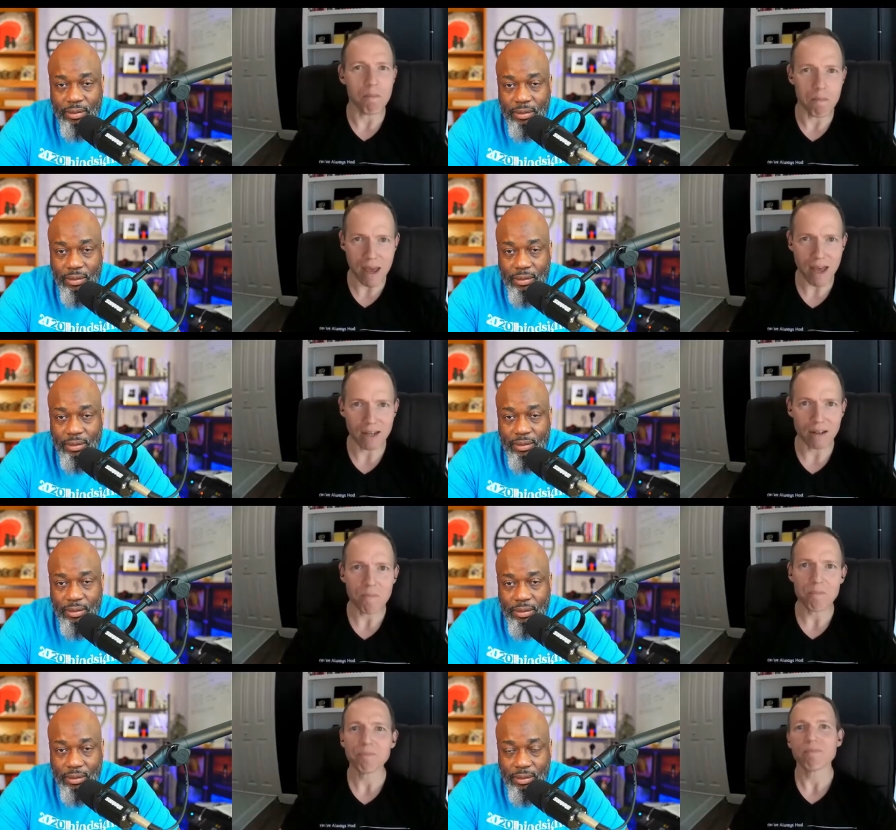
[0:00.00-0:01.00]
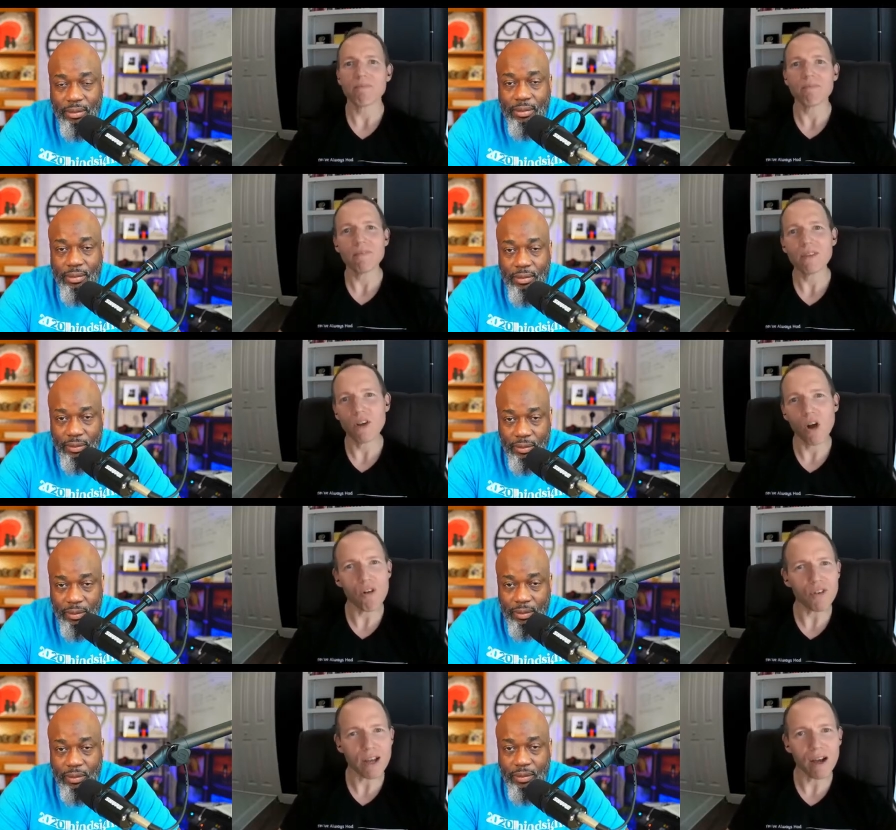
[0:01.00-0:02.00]
Speaker 1: men
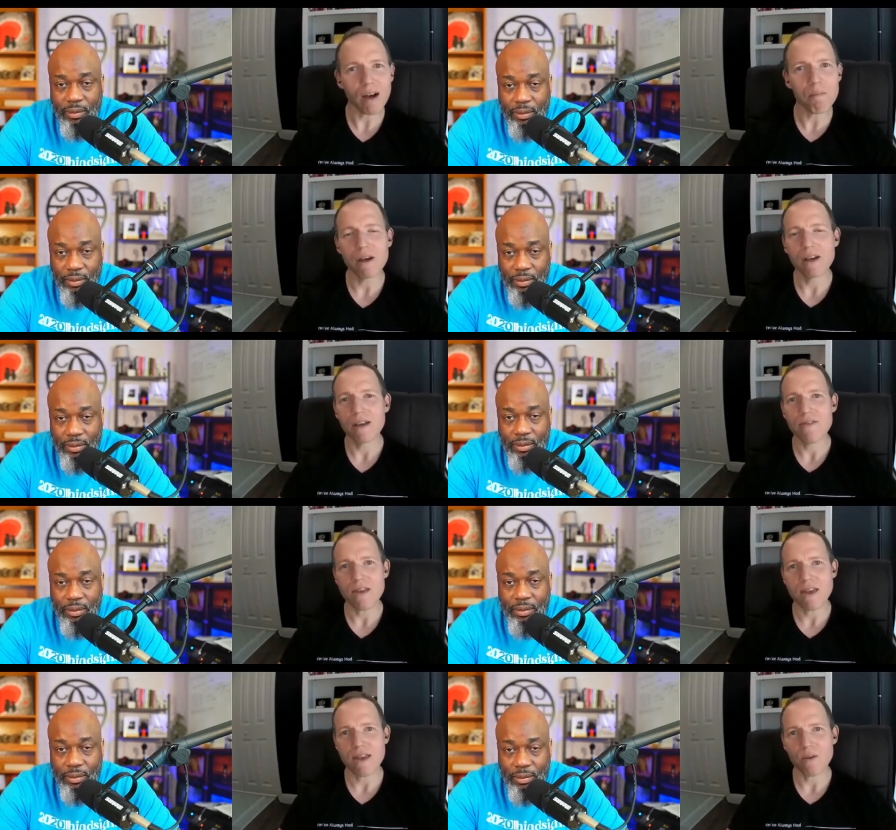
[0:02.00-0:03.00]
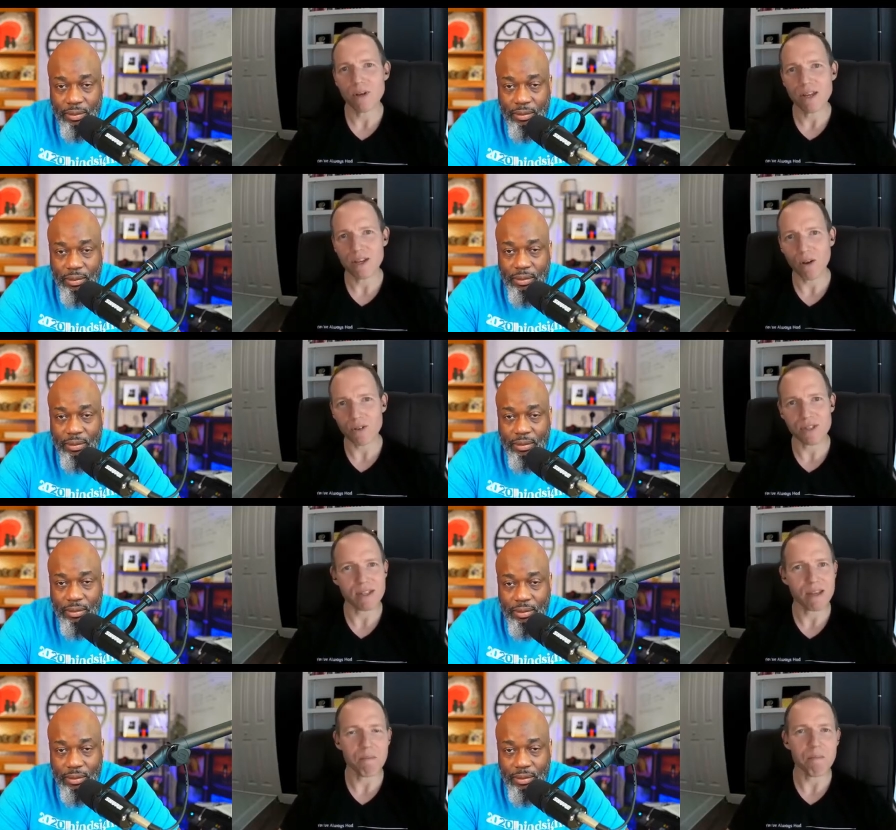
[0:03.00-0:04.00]
overcome the what he calls
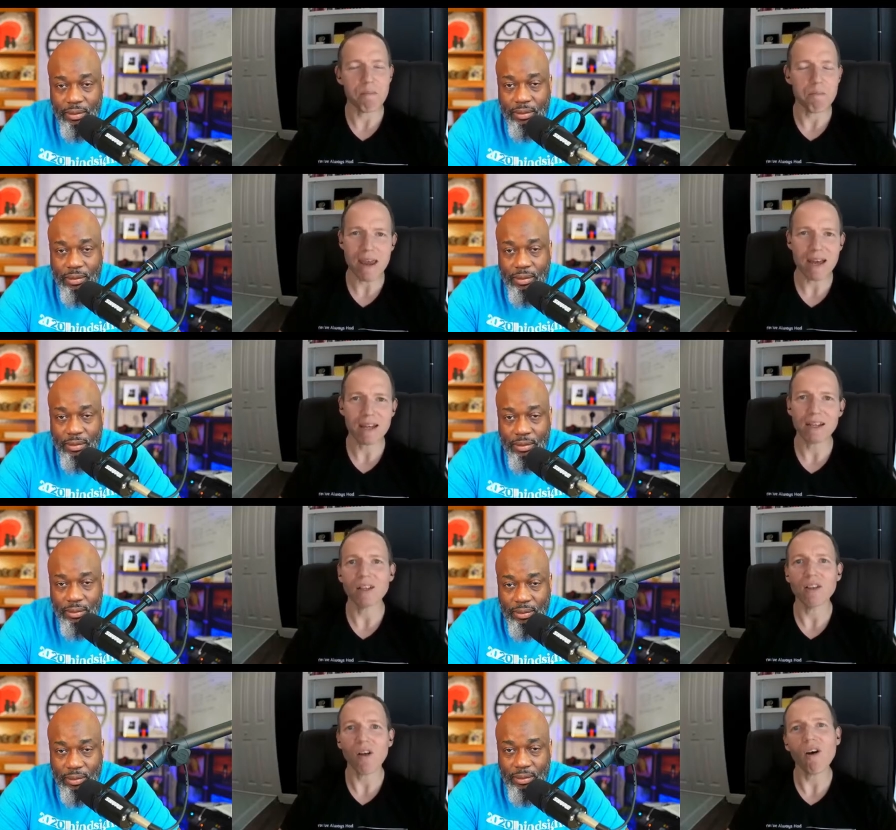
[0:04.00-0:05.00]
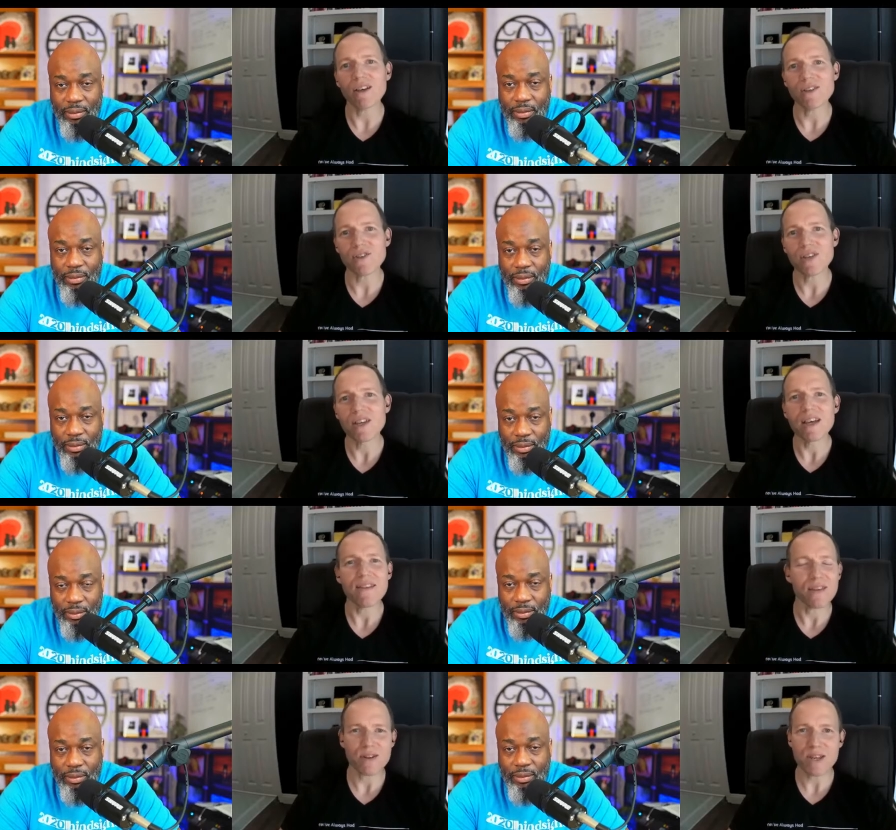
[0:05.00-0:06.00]
the man laws
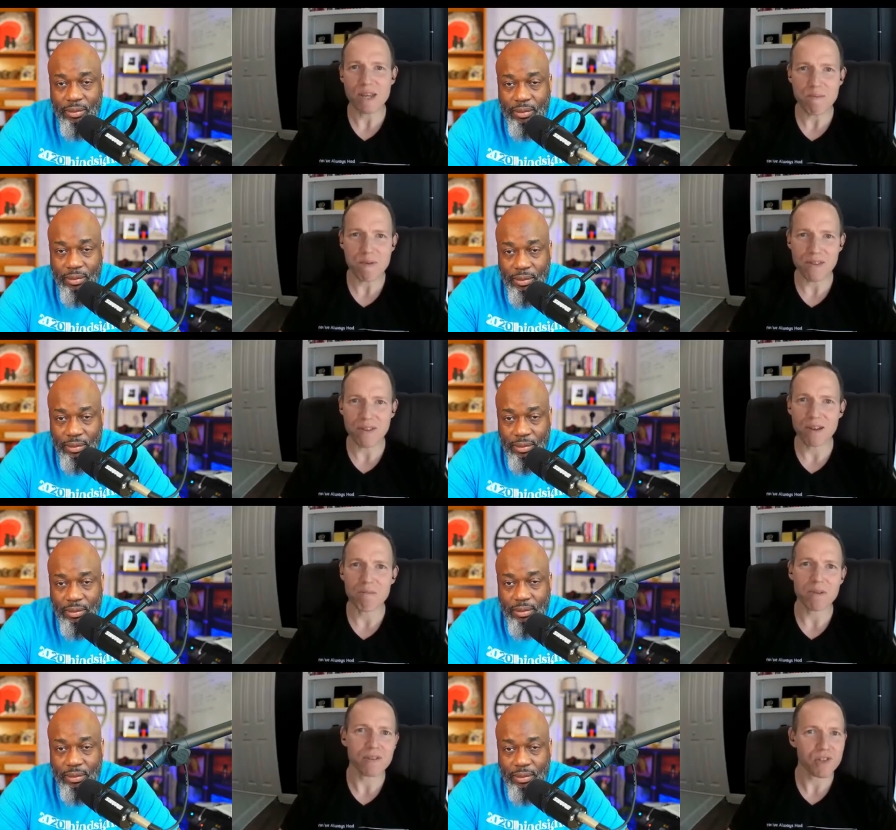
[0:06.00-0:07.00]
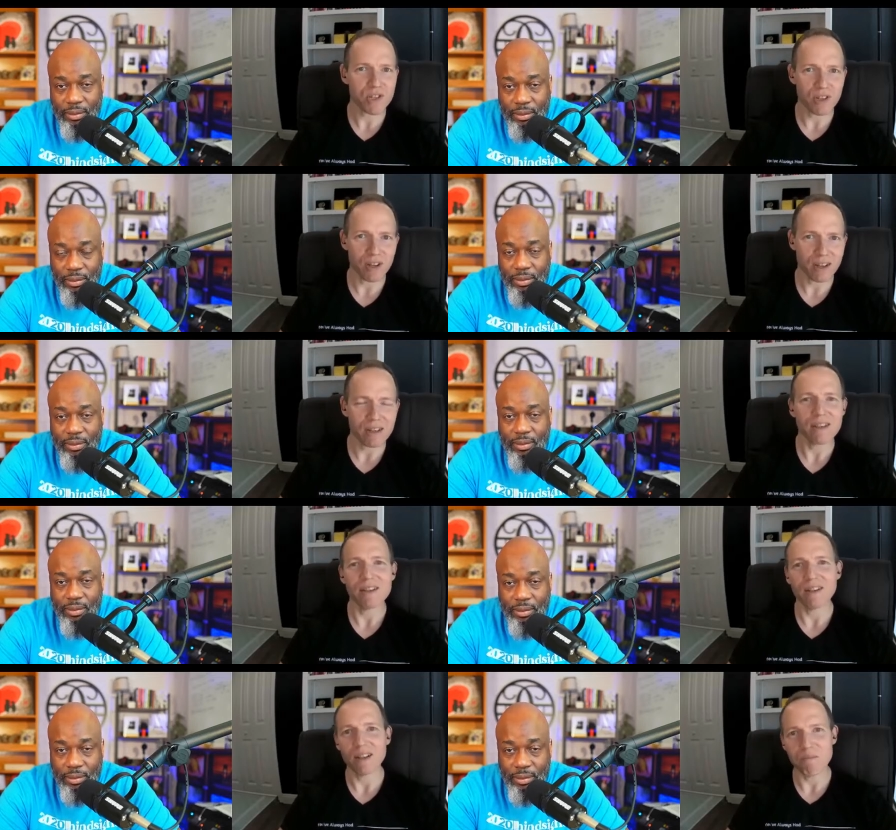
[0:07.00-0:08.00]
that are keeping them stuck,
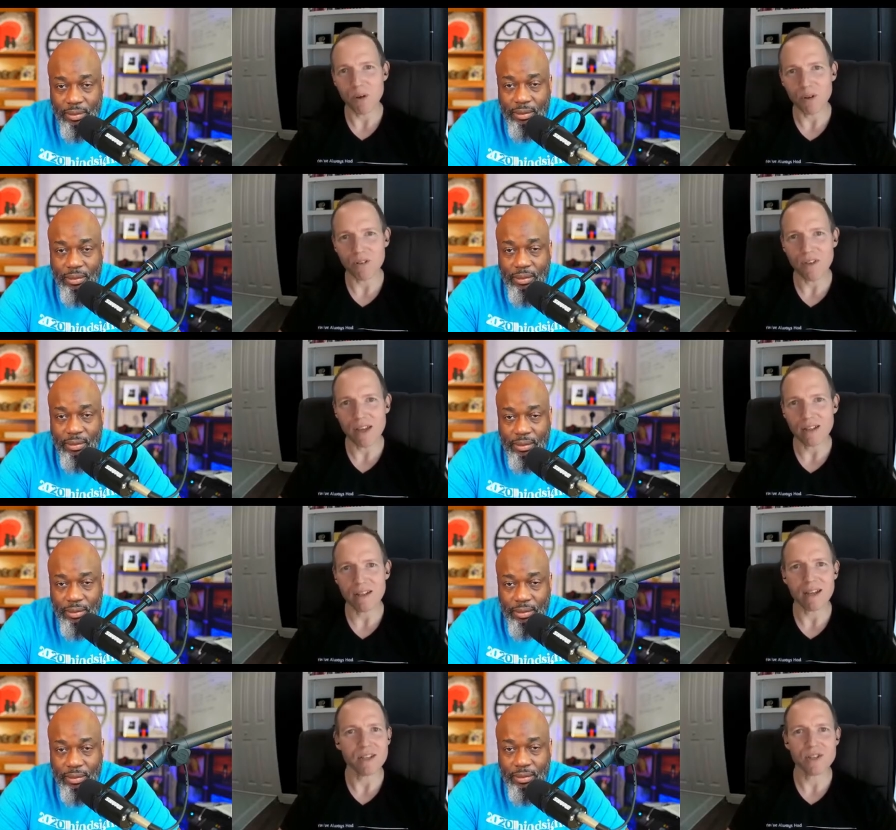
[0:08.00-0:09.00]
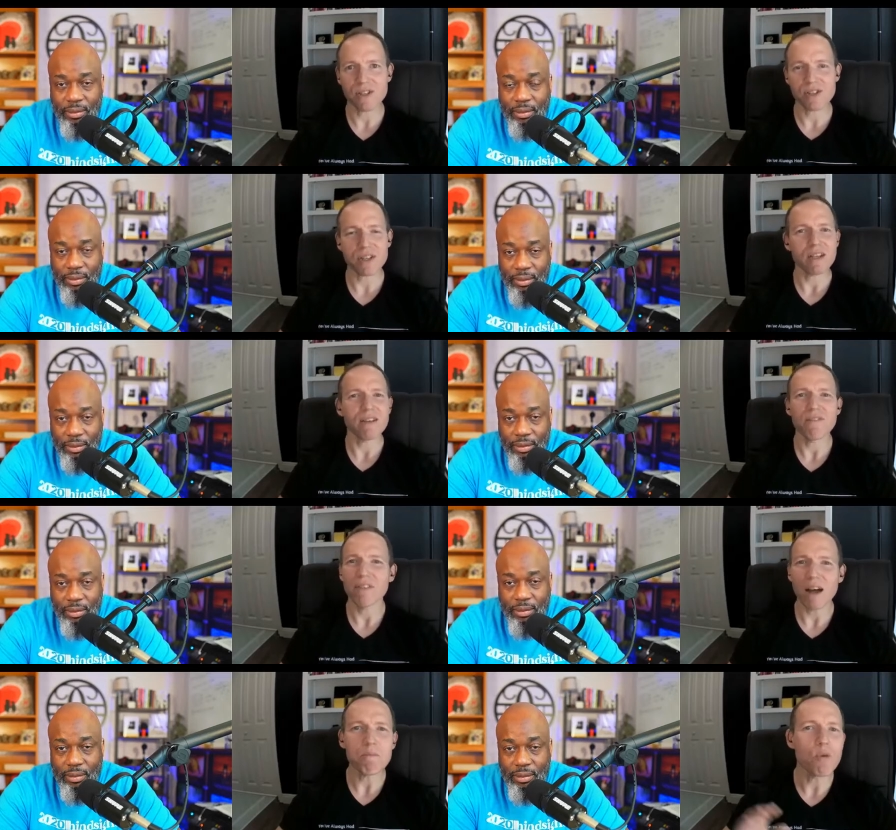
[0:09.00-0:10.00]
unmotivated, and just
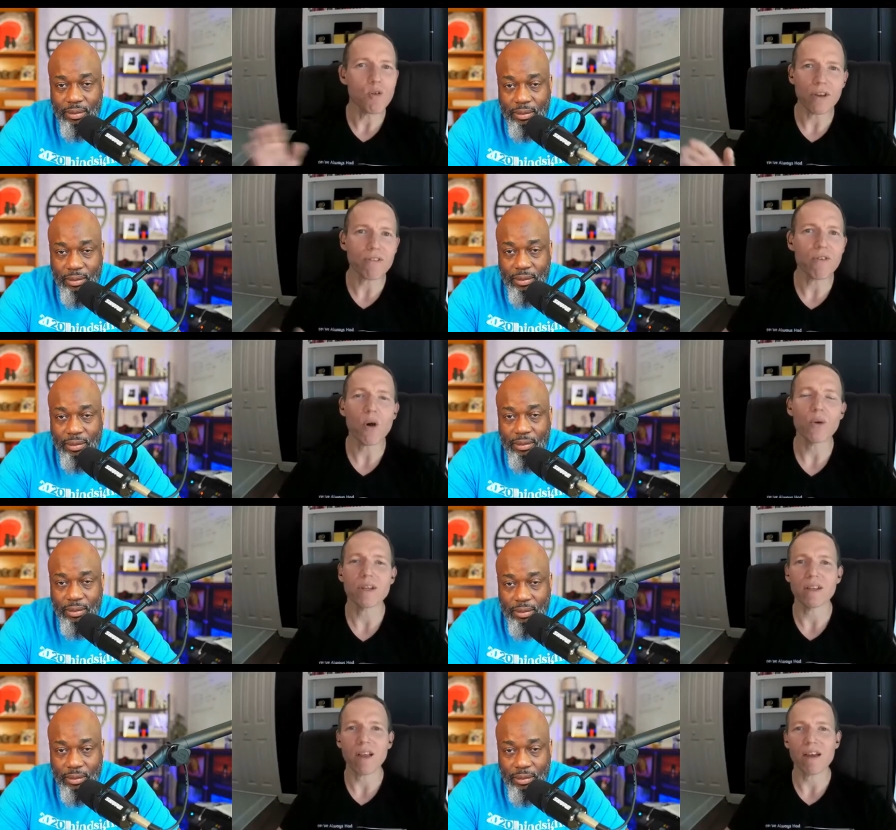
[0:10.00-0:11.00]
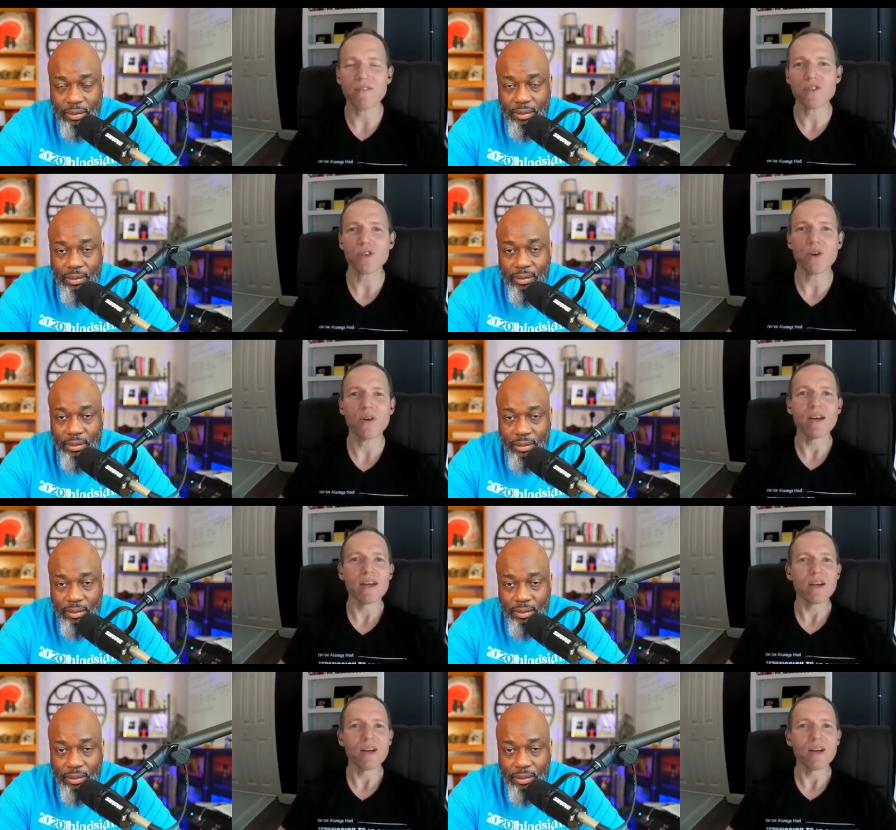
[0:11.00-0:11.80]
not moving forward in life. So